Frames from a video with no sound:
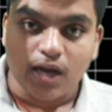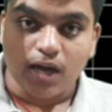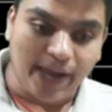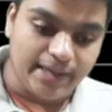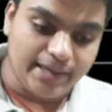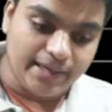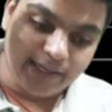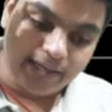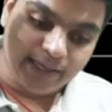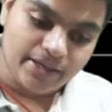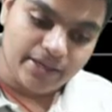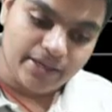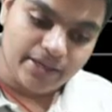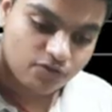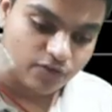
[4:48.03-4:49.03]
High
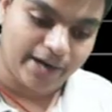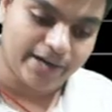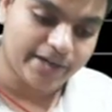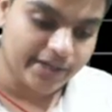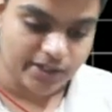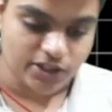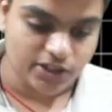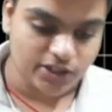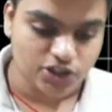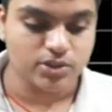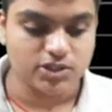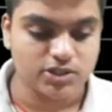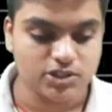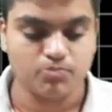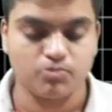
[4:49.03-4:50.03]
layer of fatty tissue
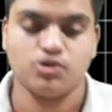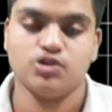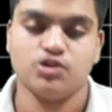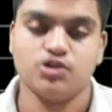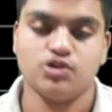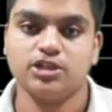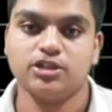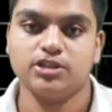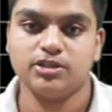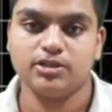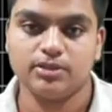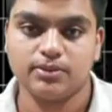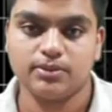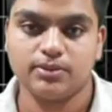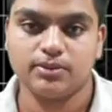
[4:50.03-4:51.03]
is deposited
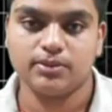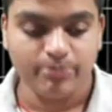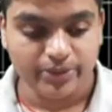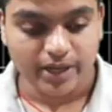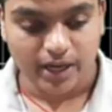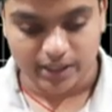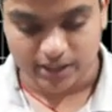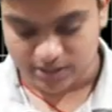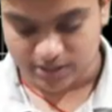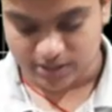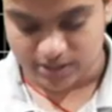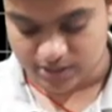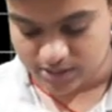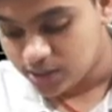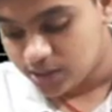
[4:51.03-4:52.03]
here.
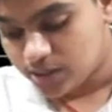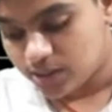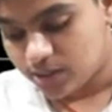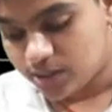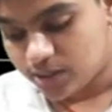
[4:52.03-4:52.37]
Understand?